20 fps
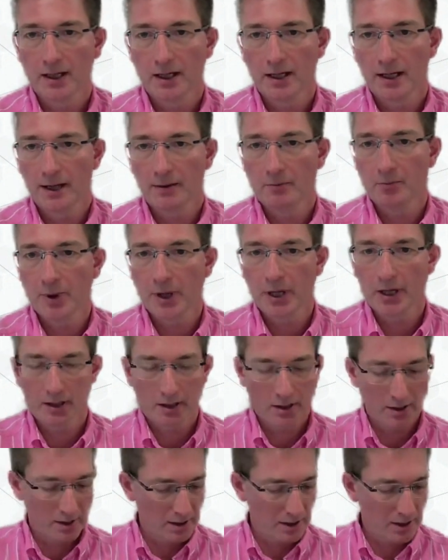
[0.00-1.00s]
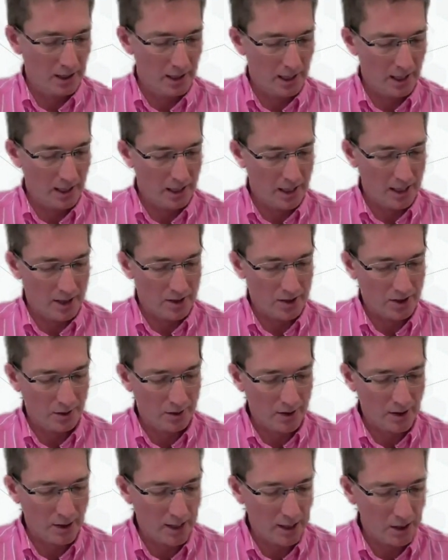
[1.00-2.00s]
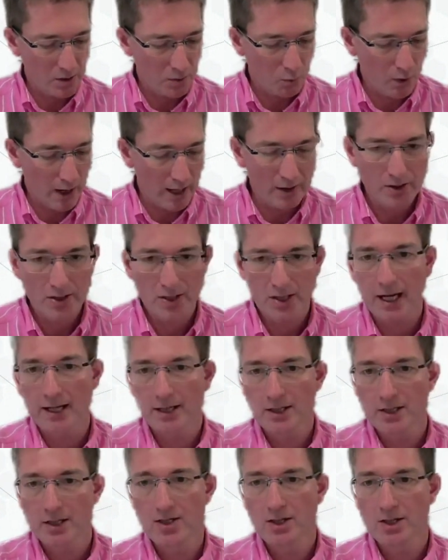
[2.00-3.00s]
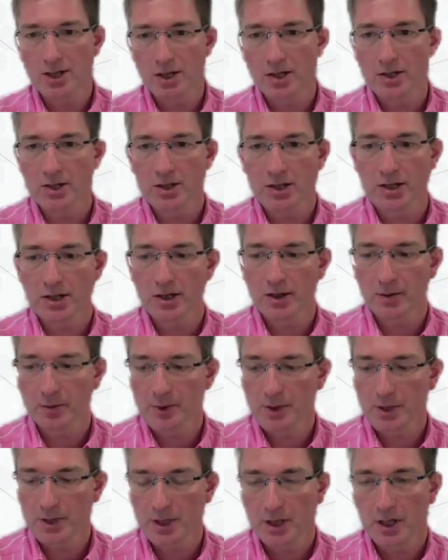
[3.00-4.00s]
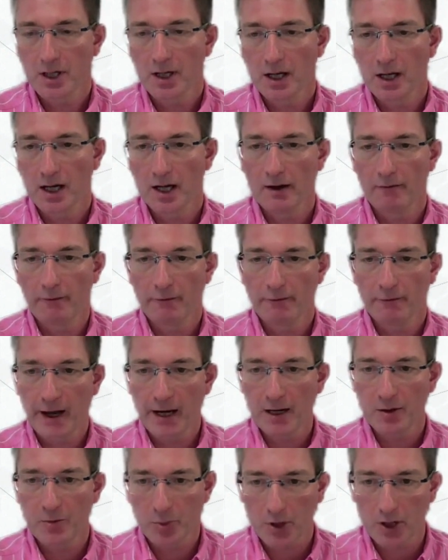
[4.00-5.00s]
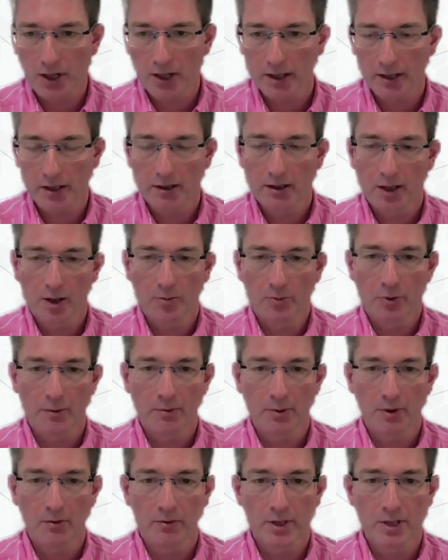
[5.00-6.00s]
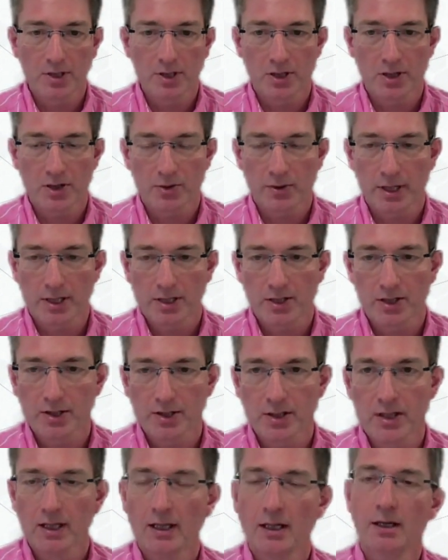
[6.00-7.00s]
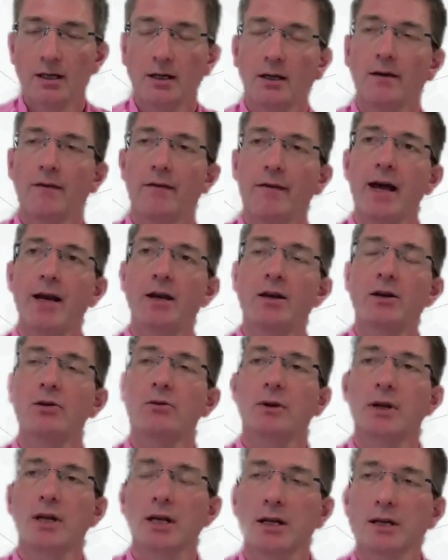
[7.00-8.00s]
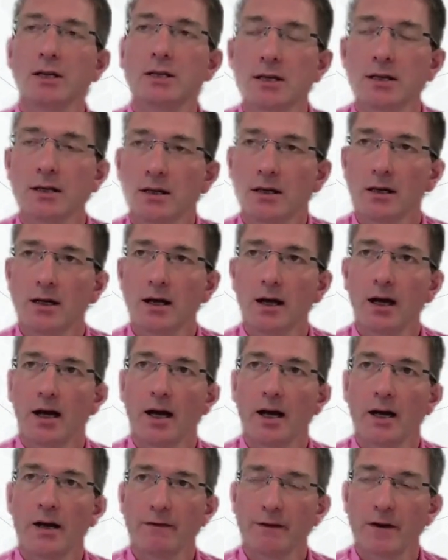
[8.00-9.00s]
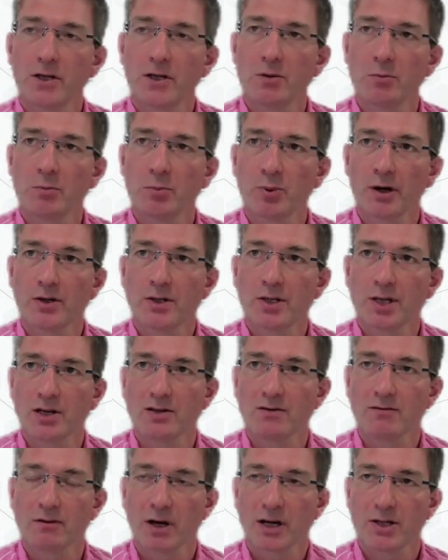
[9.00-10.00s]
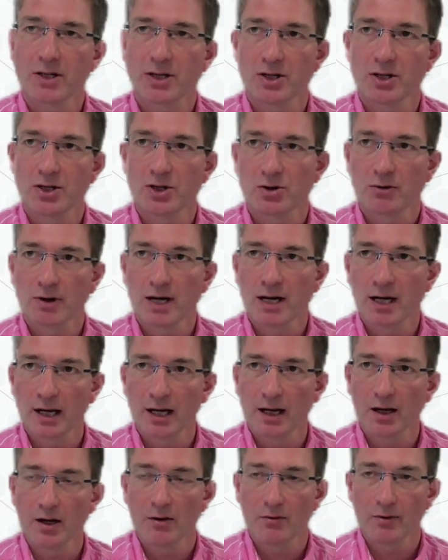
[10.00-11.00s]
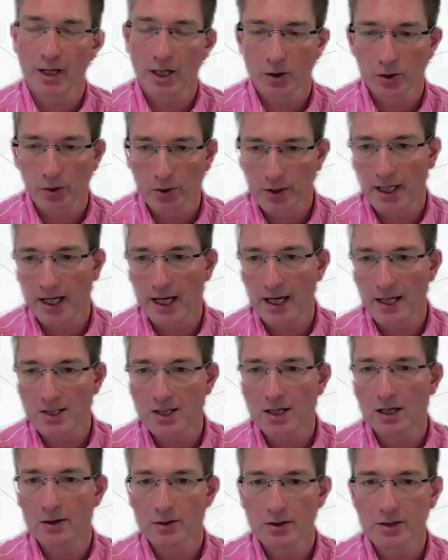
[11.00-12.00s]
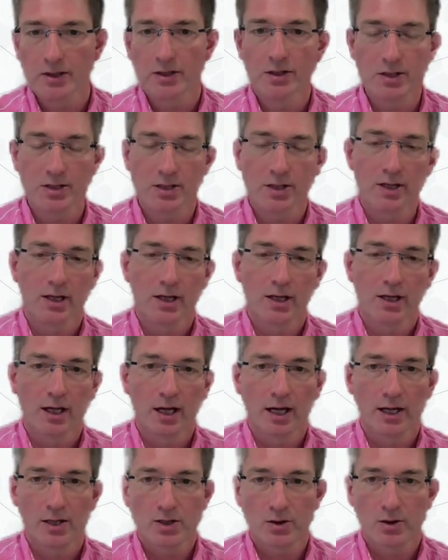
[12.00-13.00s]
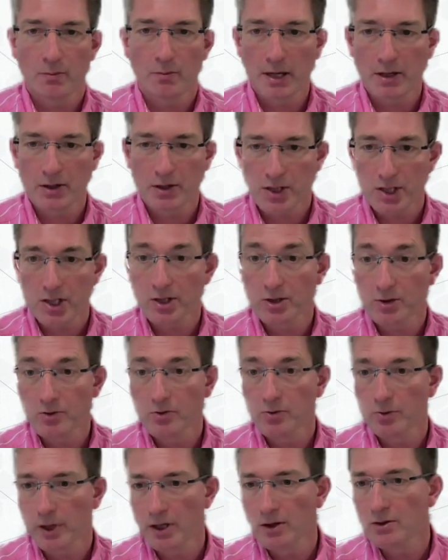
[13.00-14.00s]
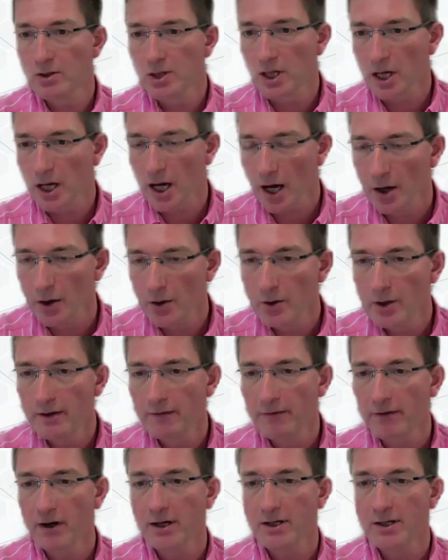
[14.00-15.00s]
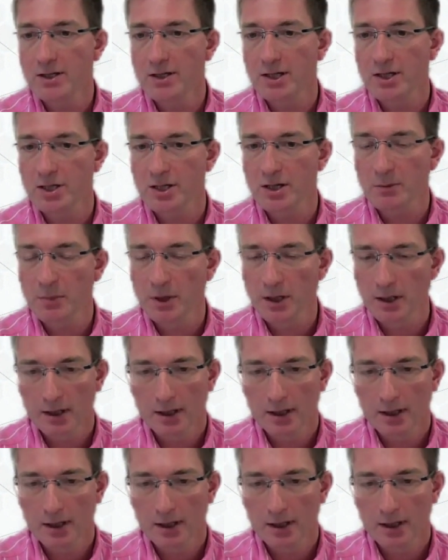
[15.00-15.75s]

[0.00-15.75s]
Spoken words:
But yeah, so you need well-selected search terms fed by appropriate research questions. And then you need an efficient process for actually screening and recording exclusions. So at Mantra Systems, we use a codified system.